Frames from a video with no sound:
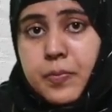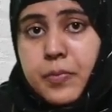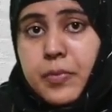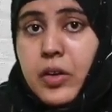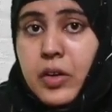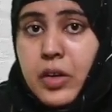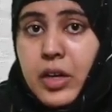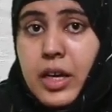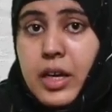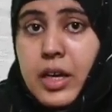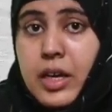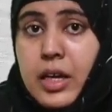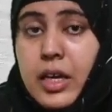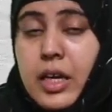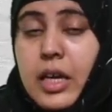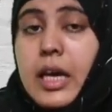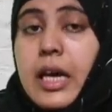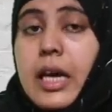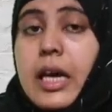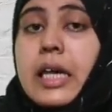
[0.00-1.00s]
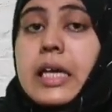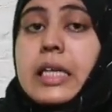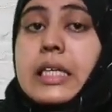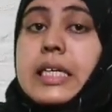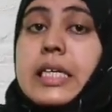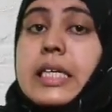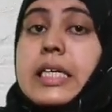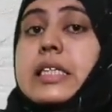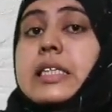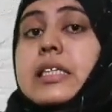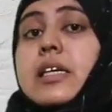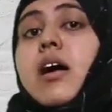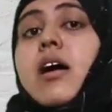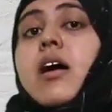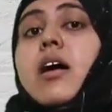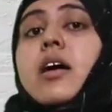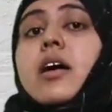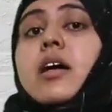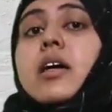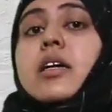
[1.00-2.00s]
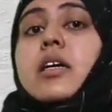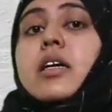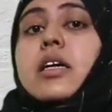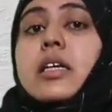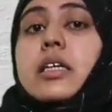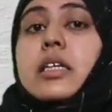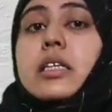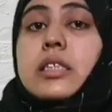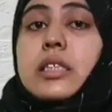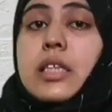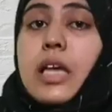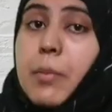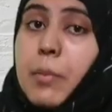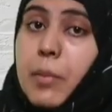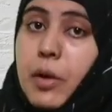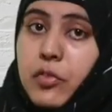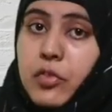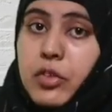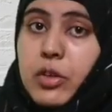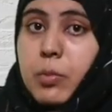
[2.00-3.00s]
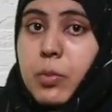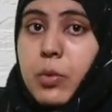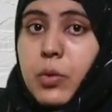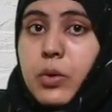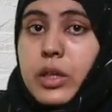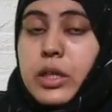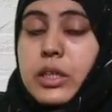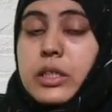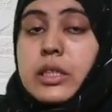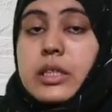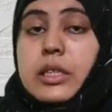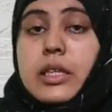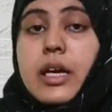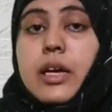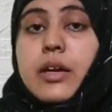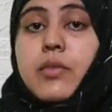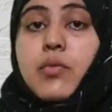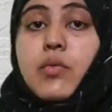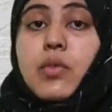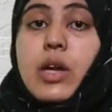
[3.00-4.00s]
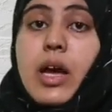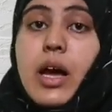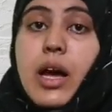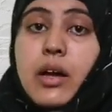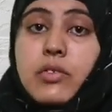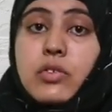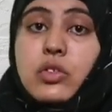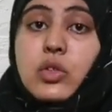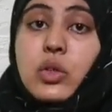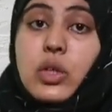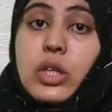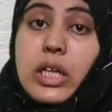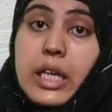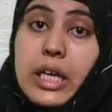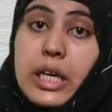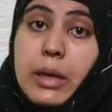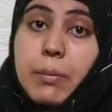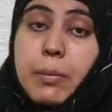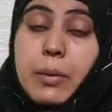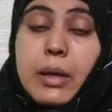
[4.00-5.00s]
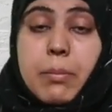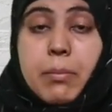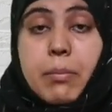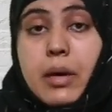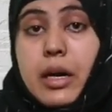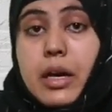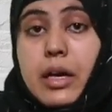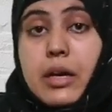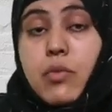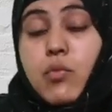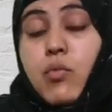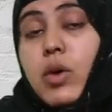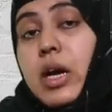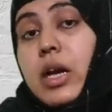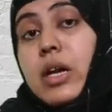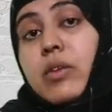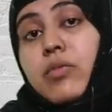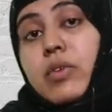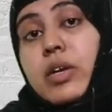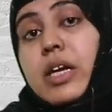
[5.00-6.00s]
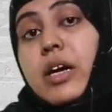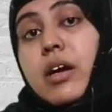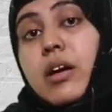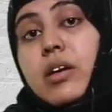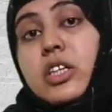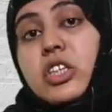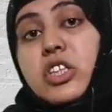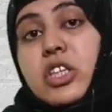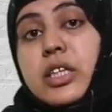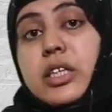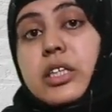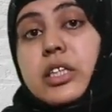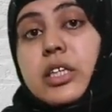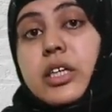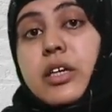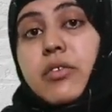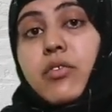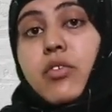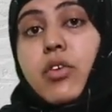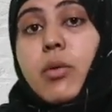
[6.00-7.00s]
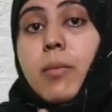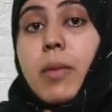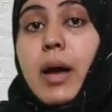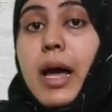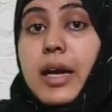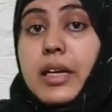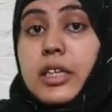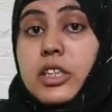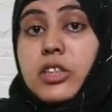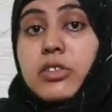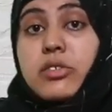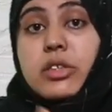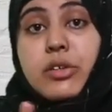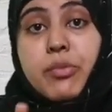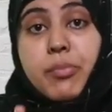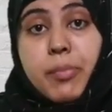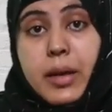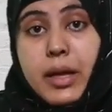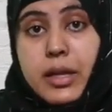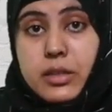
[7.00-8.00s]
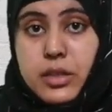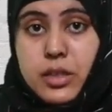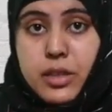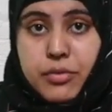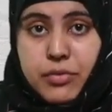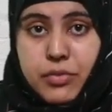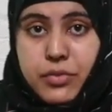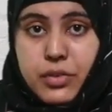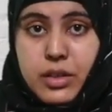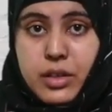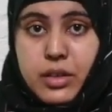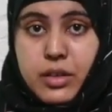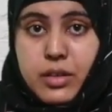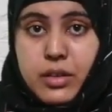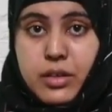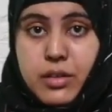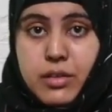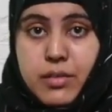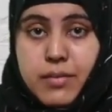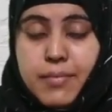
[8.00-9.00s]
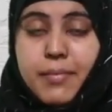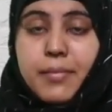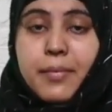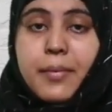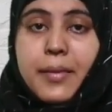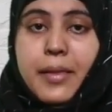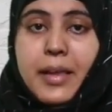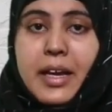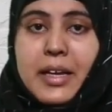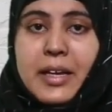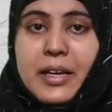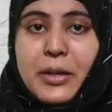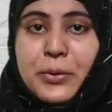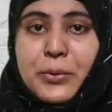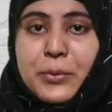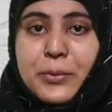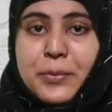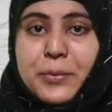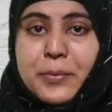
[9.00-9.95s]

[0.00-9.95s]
Okay. These are some of the points that we have to keep in mind while we are changing from active to passive. Thank you.